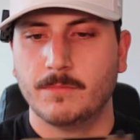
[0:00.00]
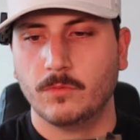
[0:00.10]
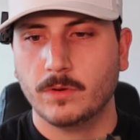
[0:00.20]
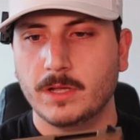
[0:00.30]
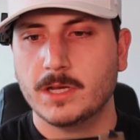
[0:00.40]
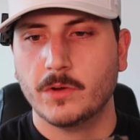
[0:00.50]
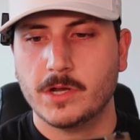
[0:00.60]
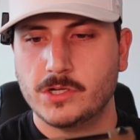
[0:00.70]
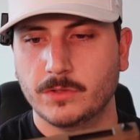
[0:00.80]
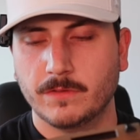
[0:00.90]
Really no
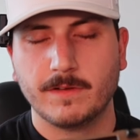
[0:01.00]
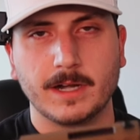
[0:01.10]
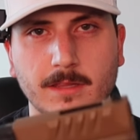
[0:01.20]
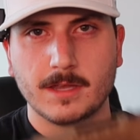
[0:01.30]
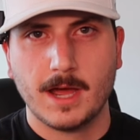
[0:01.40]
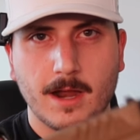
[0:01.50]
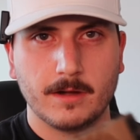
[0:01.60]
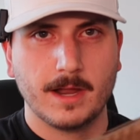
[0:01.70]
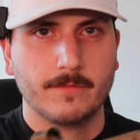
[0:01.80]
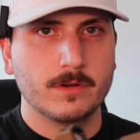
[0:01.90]
issue with finding the dot
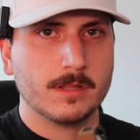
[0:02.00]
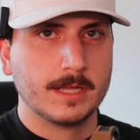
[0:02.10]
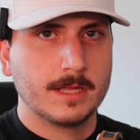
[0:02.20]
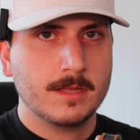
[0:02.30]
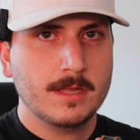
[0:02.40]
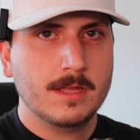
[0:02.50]
or having to, like,